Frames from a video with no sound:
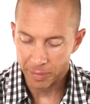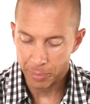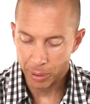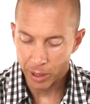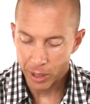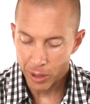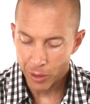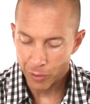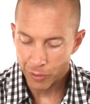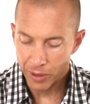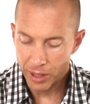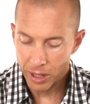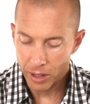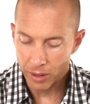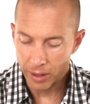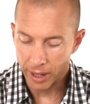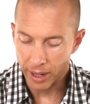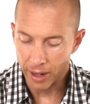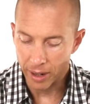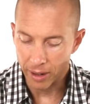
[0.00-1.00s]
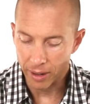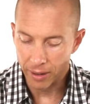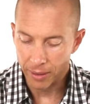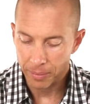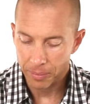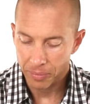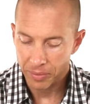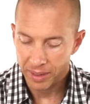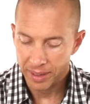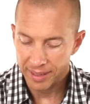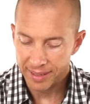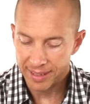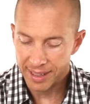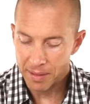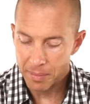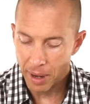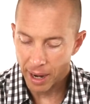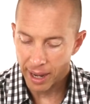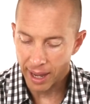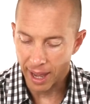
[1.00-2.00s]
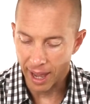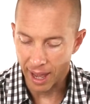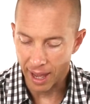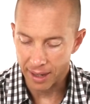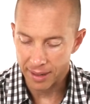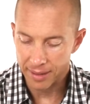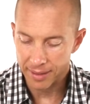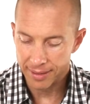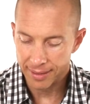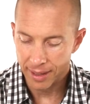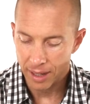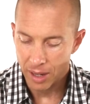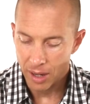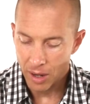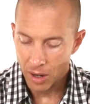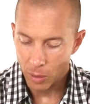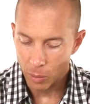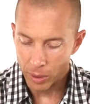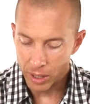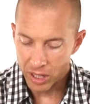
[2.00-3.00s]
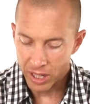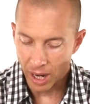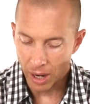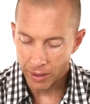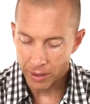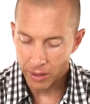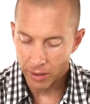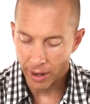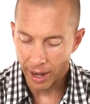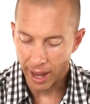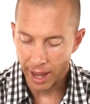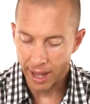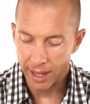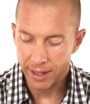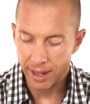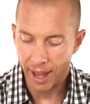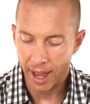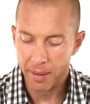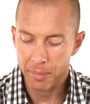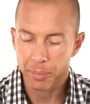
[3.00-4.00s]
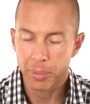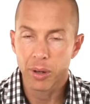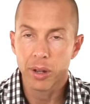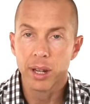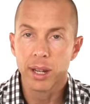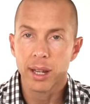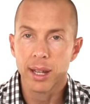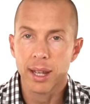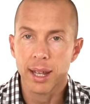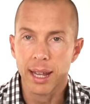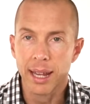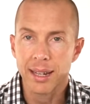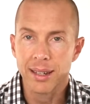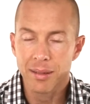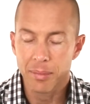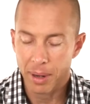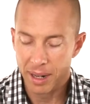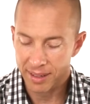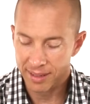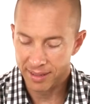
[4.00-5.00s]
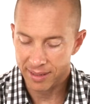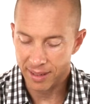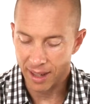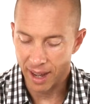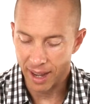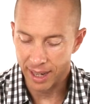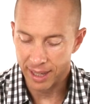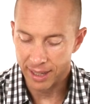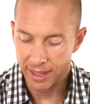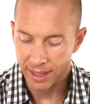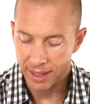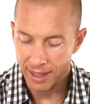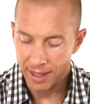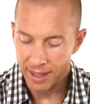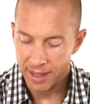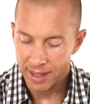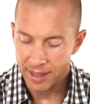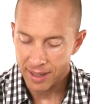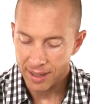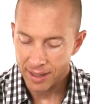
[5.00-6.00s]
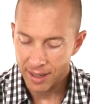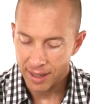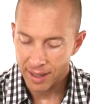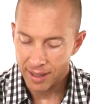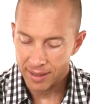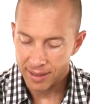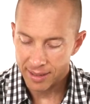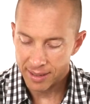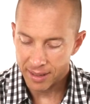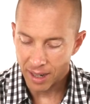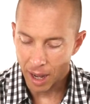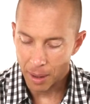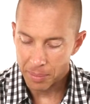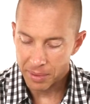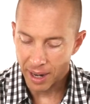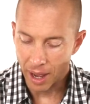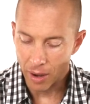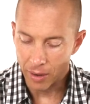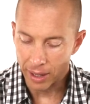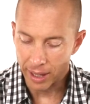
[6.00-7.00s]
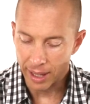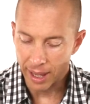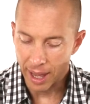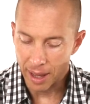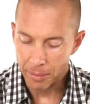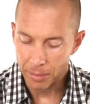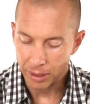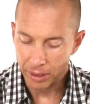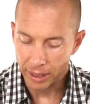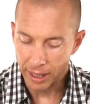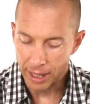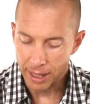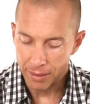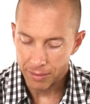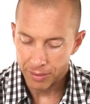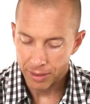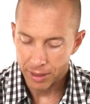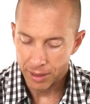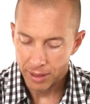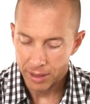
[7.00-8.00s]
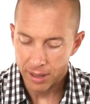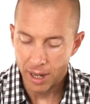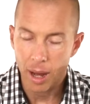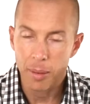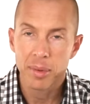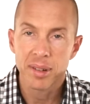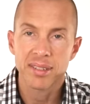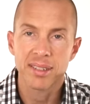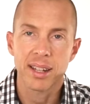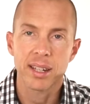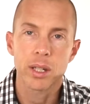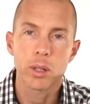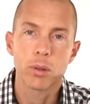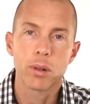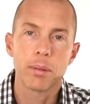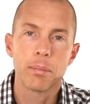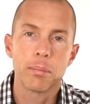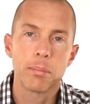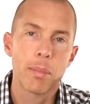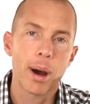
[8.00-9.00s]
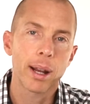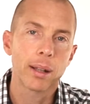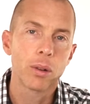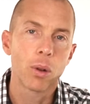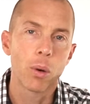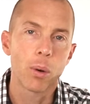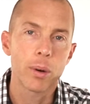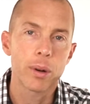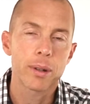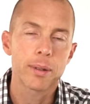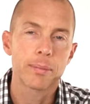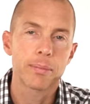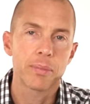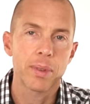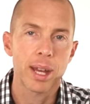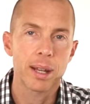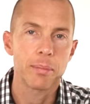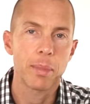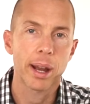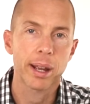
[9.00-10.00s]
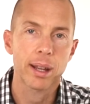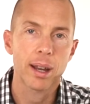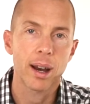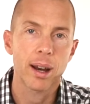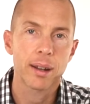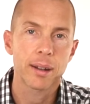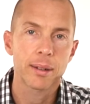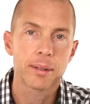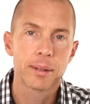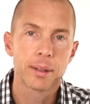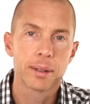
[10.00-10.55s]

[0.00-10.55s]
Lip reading: "Put your finger here, see my hands, reach out your hand and put it into my side. Stop doubting and believe." Thomas said to him, "My Lord and my God."